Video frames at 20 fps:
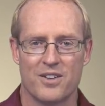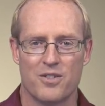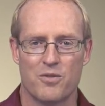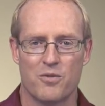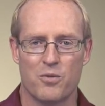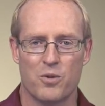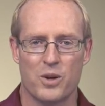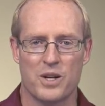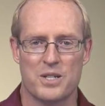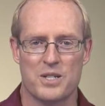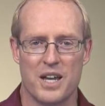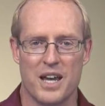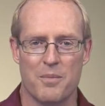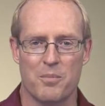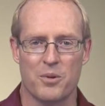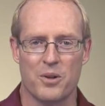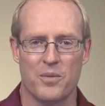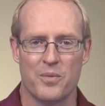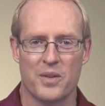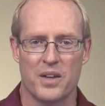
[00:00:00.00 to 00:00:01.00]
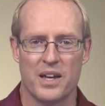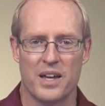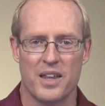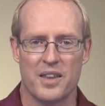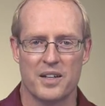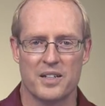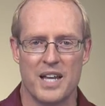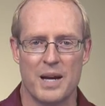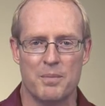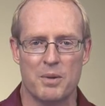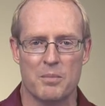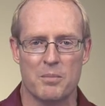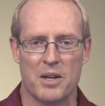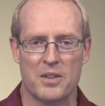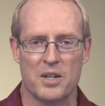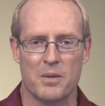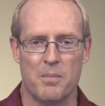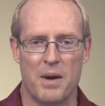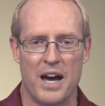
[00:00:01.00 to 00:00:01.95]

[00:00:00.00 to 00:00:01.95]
For example, the template method